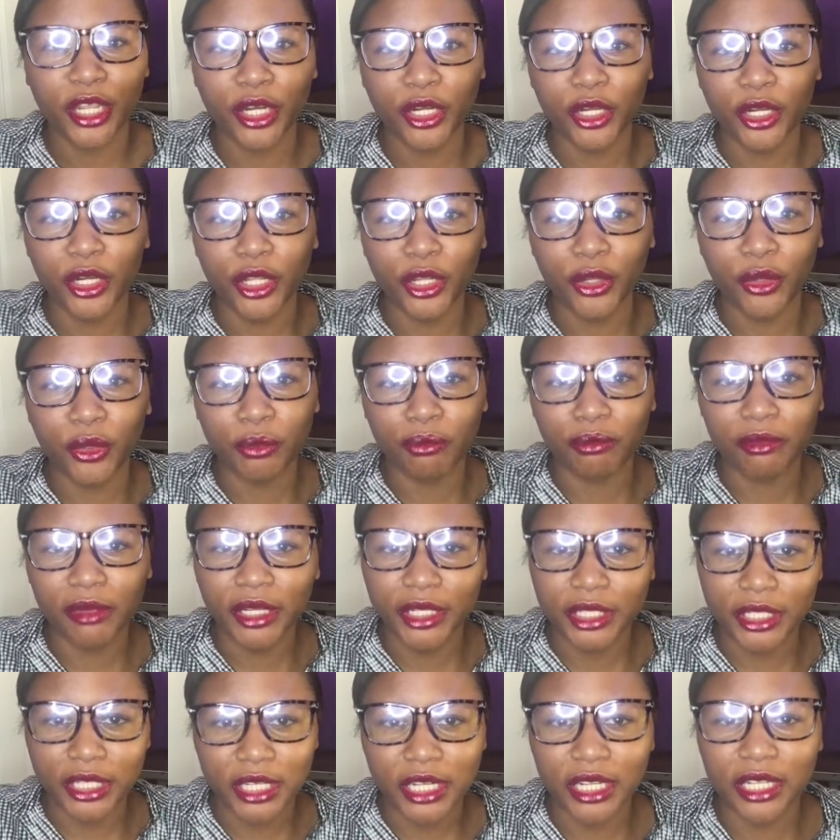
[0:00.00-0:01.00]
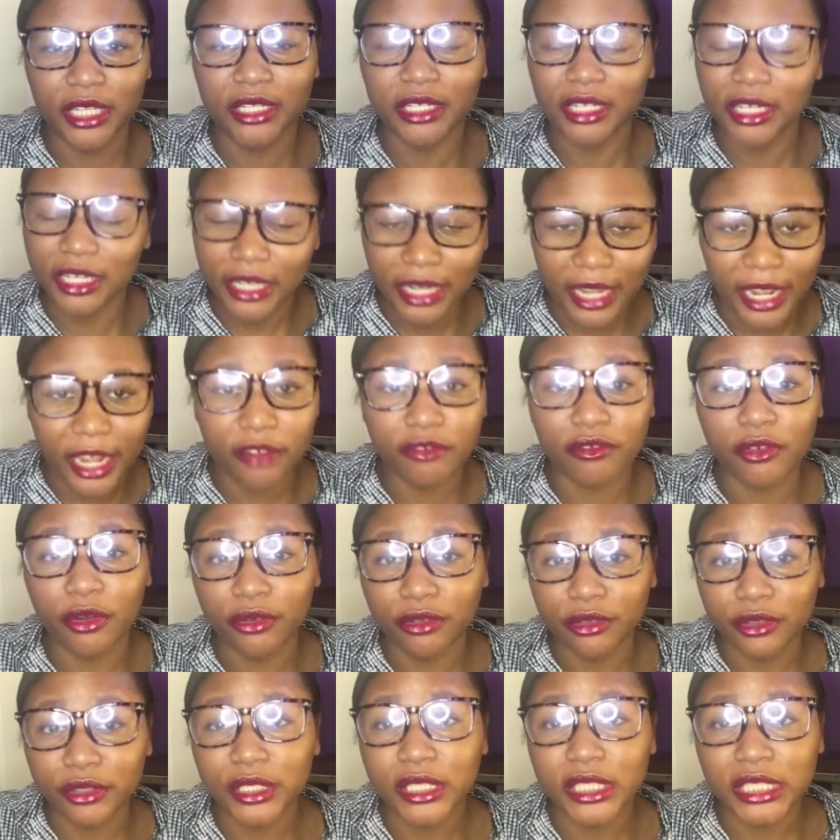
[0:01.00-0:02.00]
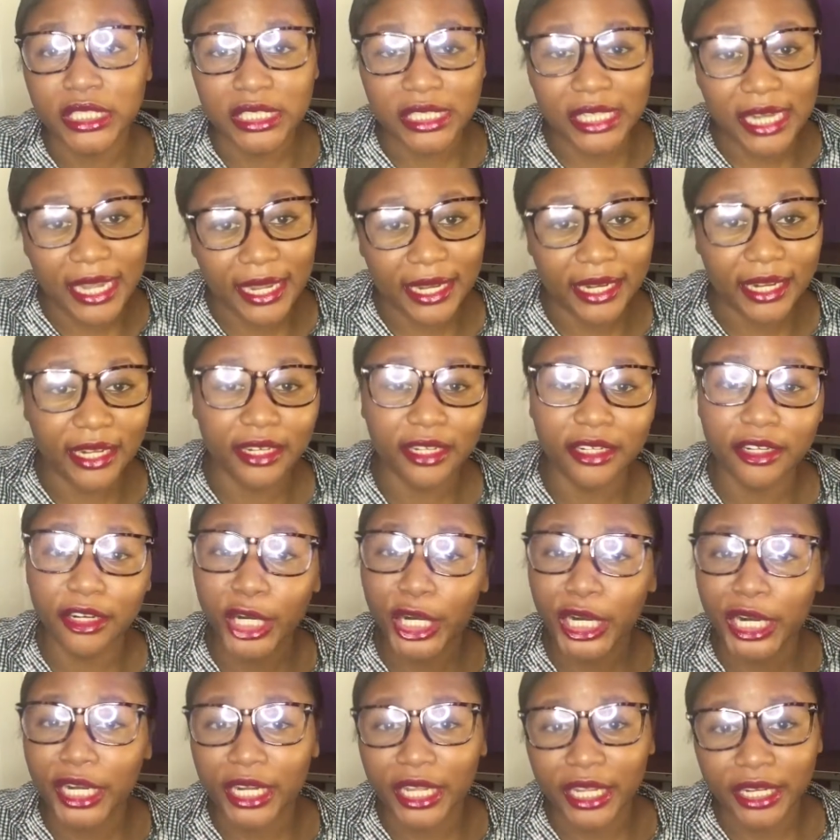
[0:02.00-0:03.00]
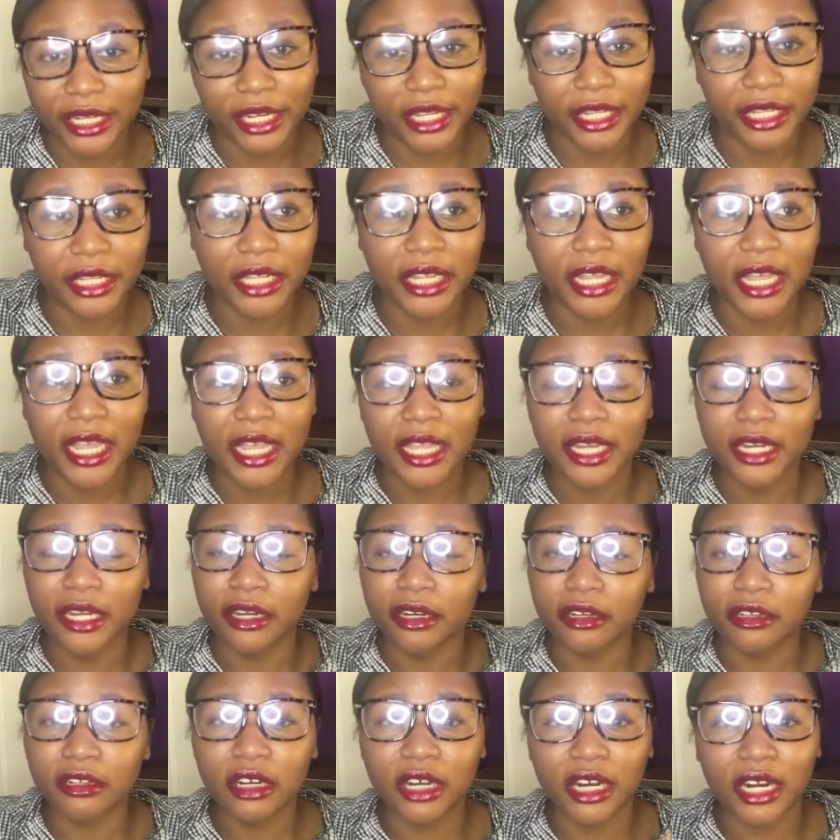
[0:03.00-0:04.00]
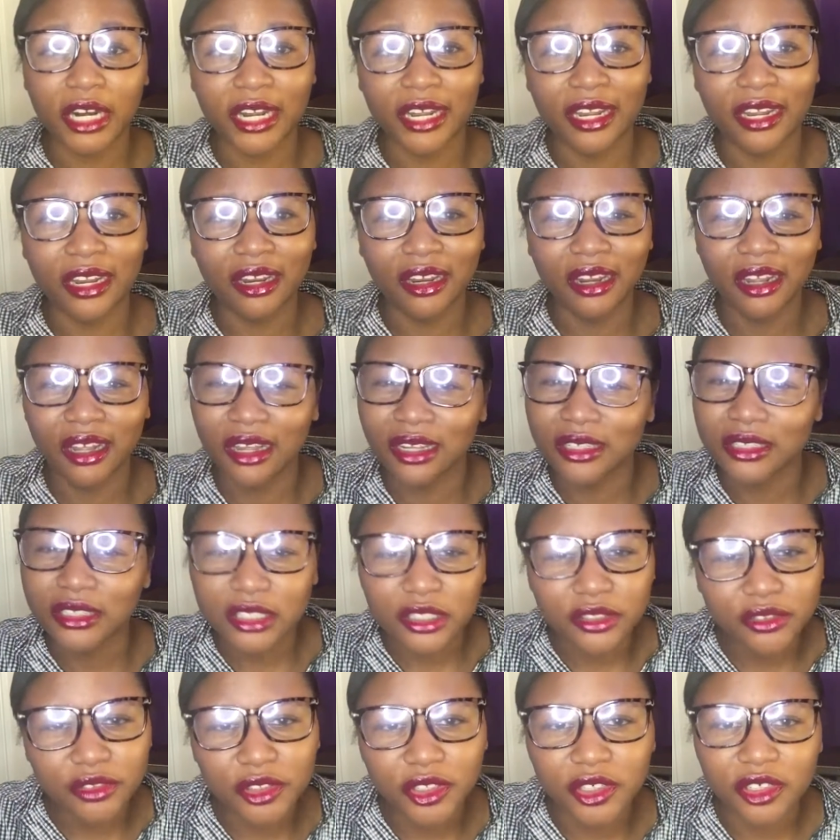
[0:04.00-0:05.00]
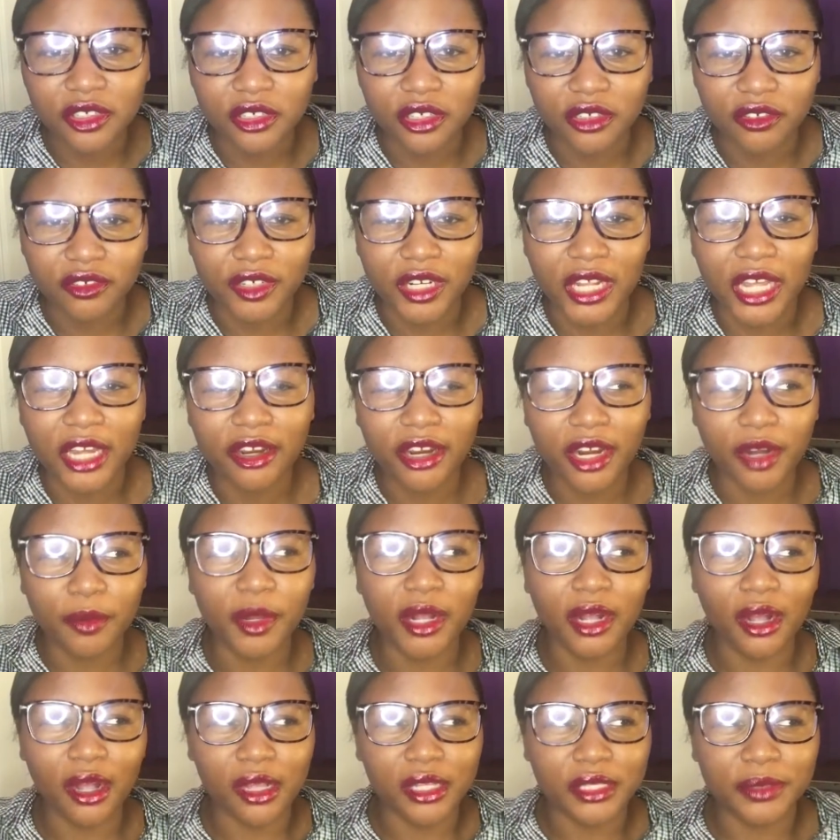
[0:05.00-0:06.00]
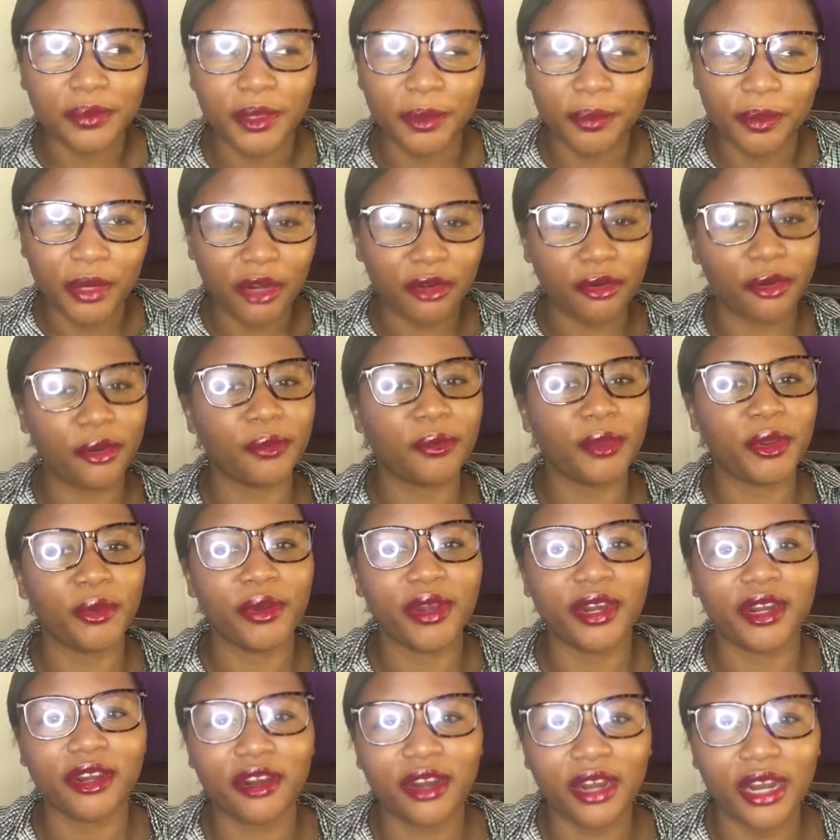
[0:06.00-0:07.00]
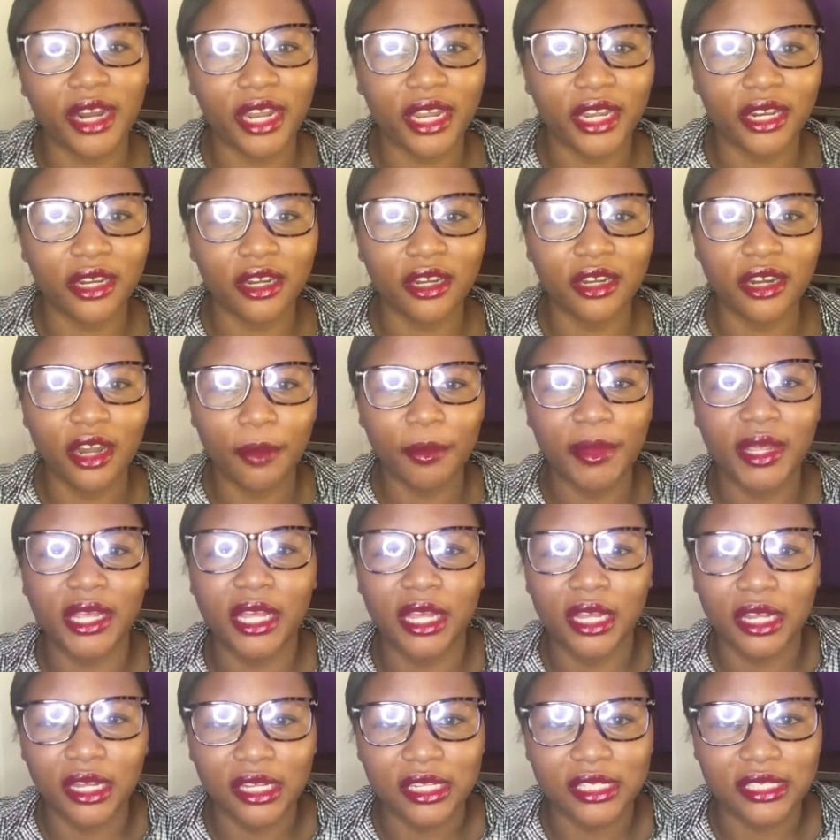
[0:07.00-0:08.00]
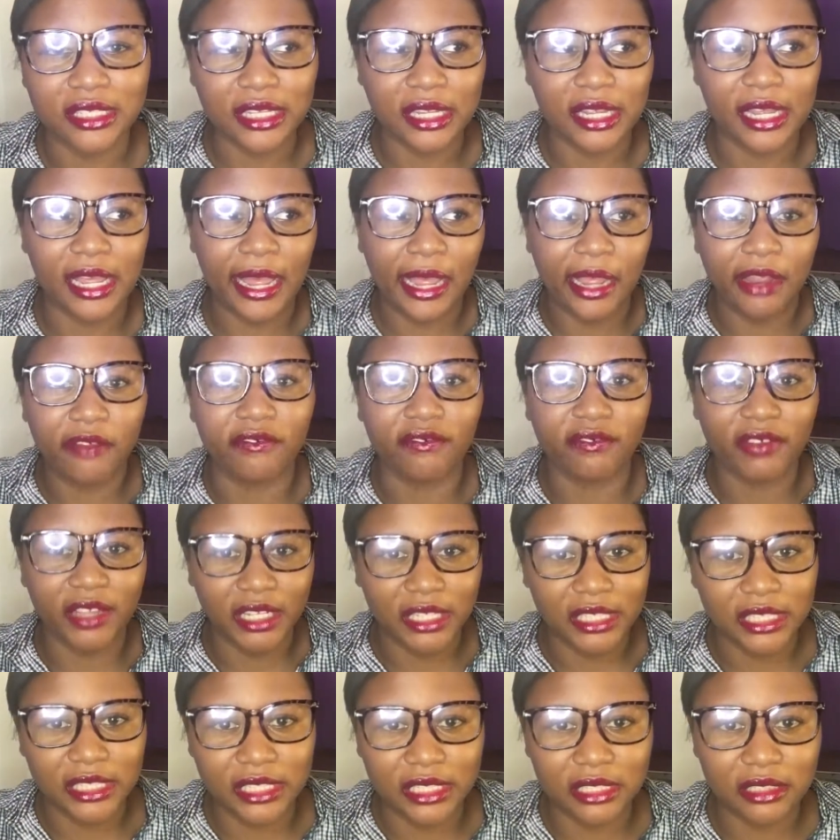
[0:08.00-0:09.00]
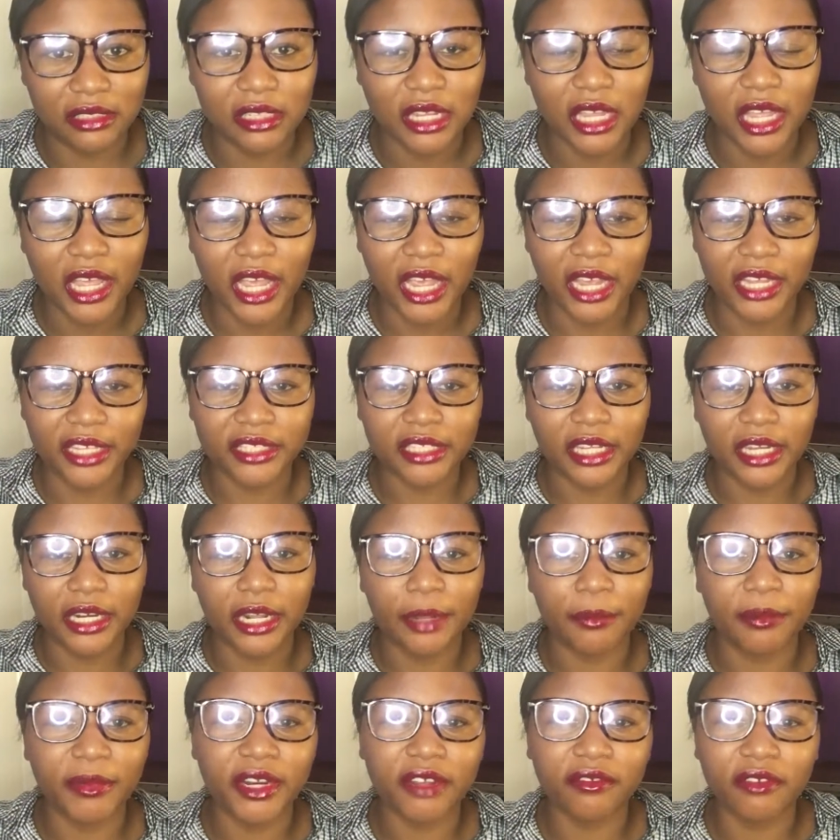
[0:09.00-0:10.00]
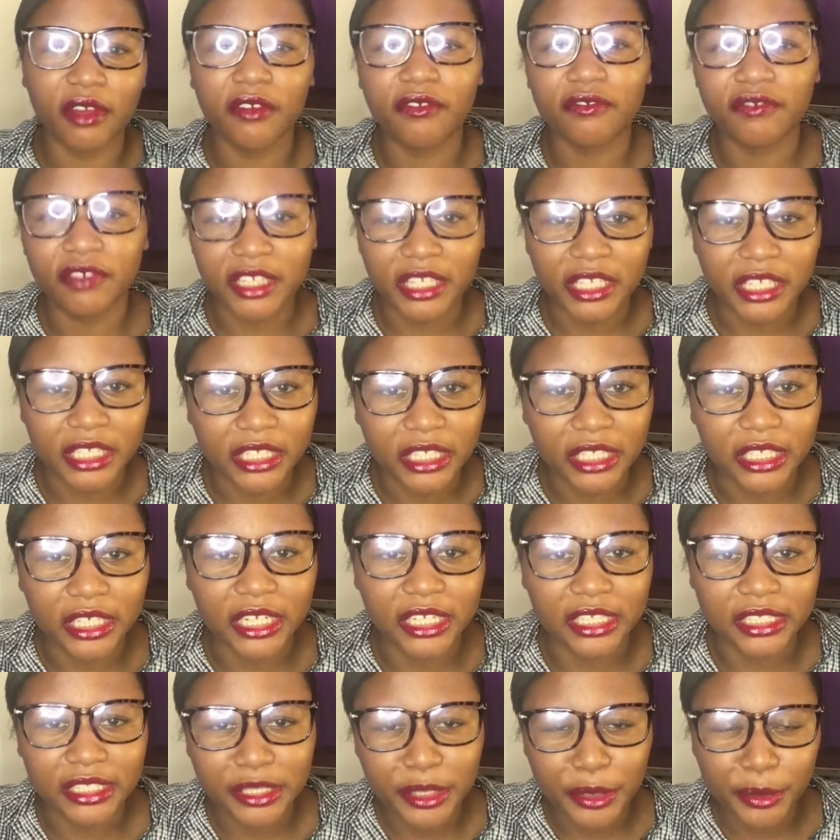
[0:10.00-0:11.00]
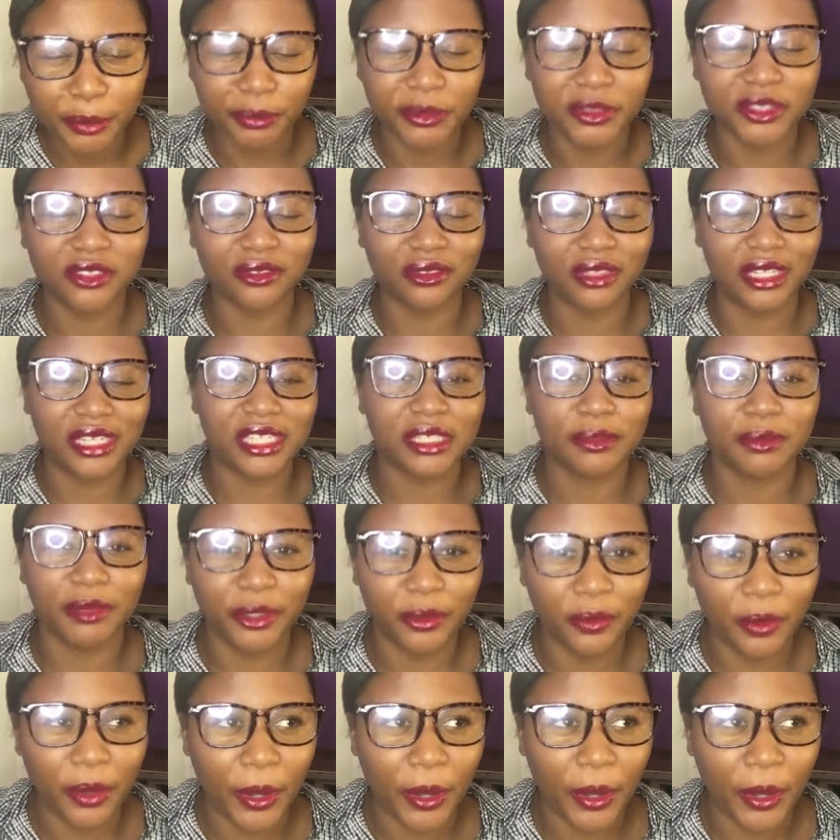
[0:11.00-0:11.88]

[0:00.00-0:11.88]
The day I found out he died, I didn't cry that day. I didn't cry at his funeral. I cried because people around me were crying, not because I felt it. And it's not that I never feel the death. That's what I explain.